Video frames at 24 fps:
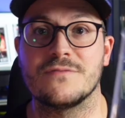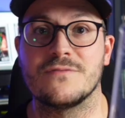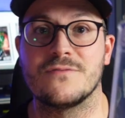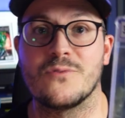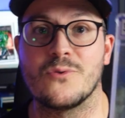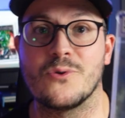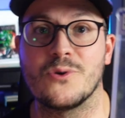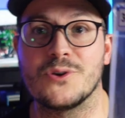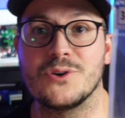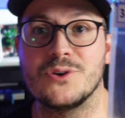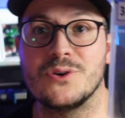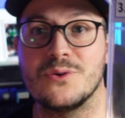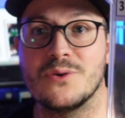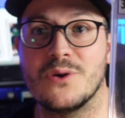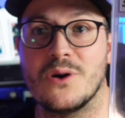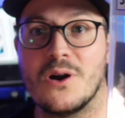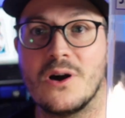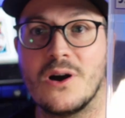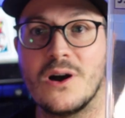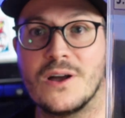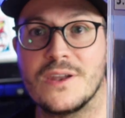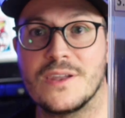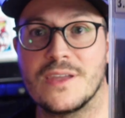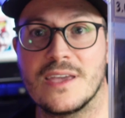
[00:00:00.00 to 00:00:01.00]
for you
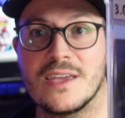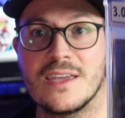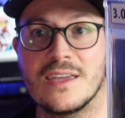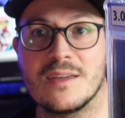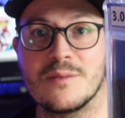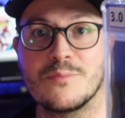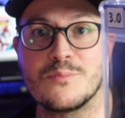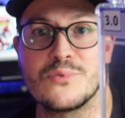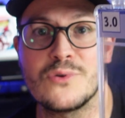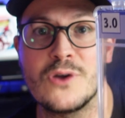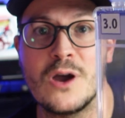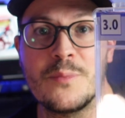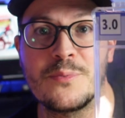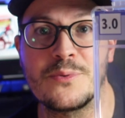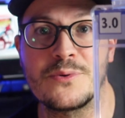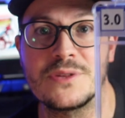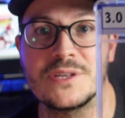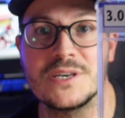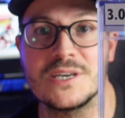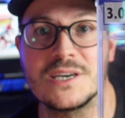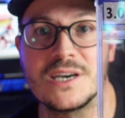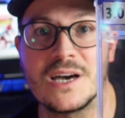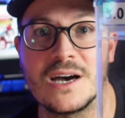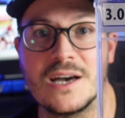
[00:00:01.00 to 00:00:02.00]
on a
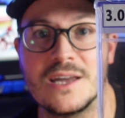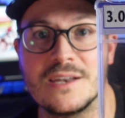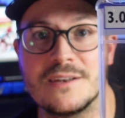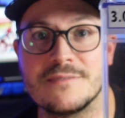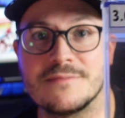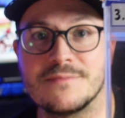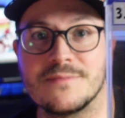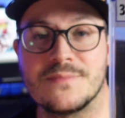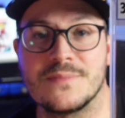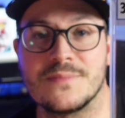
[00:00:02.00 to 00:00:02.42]
properly cut